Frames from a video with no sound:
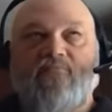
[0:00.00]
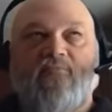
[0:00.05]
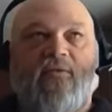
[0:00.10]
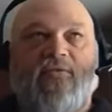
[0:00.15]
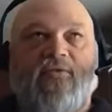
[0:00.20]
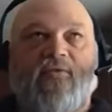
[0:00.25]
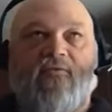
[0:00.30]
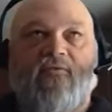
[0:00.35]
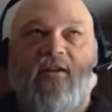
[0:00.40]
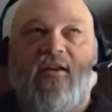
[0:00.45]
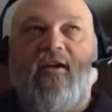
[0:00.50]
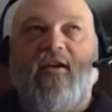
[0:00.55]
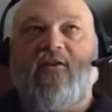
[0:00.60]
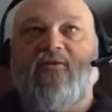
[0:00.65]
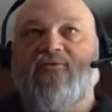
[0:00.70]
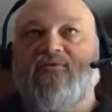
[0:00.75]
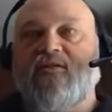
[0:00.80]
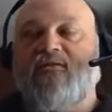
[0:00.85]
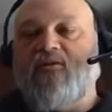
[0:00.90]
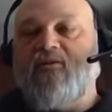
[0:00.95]
with the
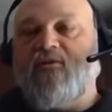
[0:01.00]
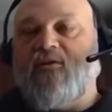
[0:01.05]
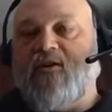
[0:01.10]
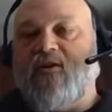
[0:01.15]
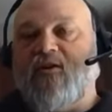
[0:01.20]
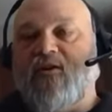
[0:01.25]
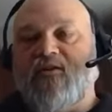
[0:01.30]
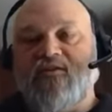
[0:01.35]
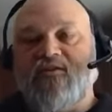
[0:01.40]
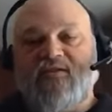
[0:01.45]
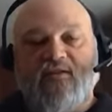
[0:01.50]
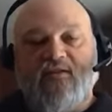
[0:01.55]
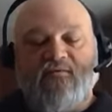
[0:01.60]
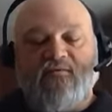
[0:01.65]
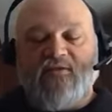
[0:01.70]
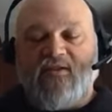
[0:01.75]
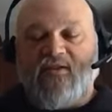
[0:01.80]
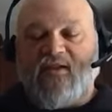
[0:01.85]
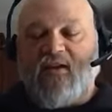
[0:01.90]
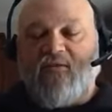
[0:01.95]
videos and the laws and
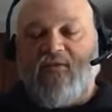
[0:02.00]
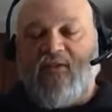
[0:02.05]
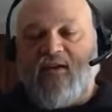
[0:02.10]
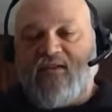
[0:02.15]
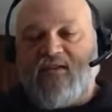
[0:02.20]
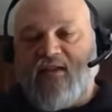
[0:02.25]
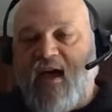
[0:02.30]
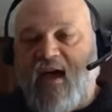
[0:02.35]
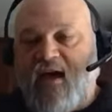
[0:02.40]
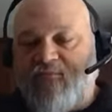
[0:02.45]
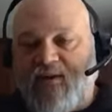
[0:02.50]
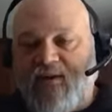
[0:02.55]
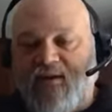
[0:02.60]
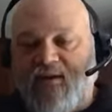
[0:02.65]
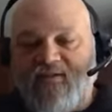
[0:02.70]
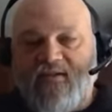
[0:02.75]
just everything that's happening.